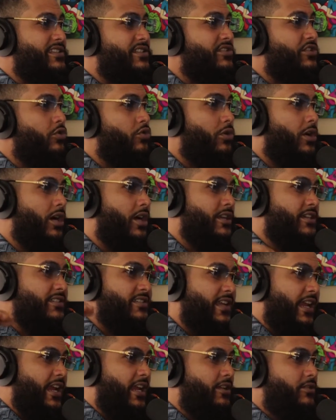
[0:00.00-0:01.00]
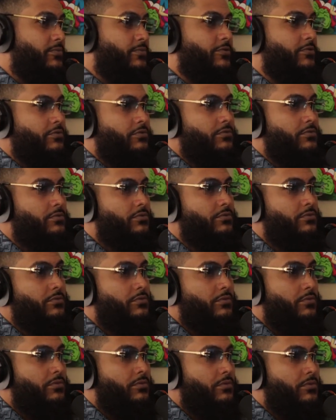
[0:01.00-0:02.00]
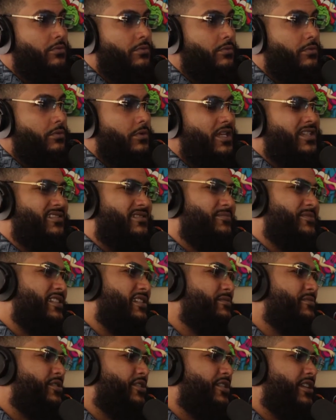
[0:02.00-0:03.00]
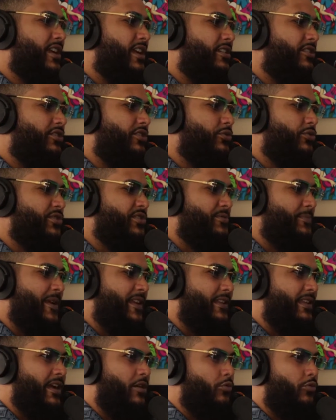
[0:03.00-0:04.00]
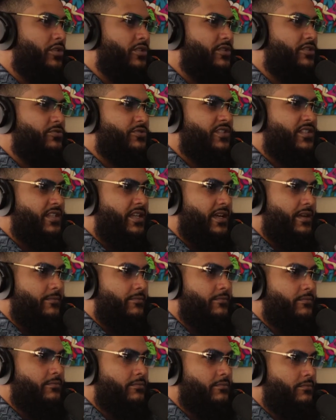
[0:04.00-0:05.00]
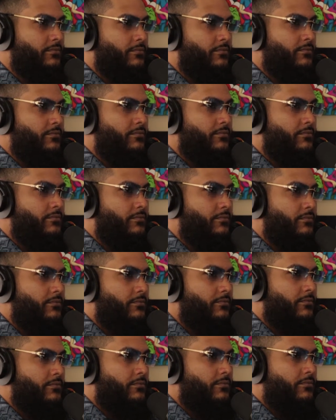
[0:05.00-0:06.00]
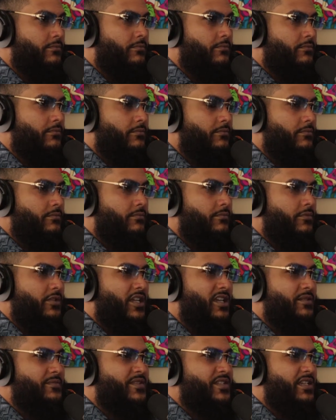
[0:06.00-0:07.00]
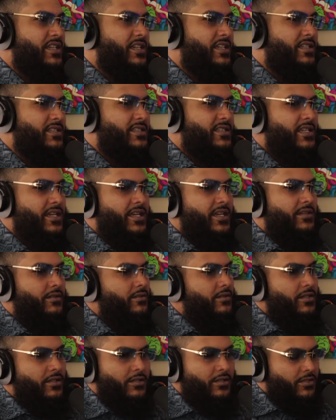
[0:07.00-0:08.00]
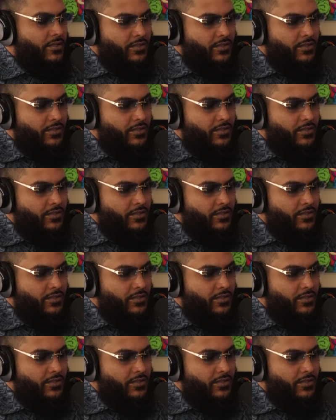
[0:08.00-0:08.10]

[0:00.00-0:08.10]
it's so unattainable. And sometimes all you got to do is make that one little step. Yeah. You know what I'm saying? It's like,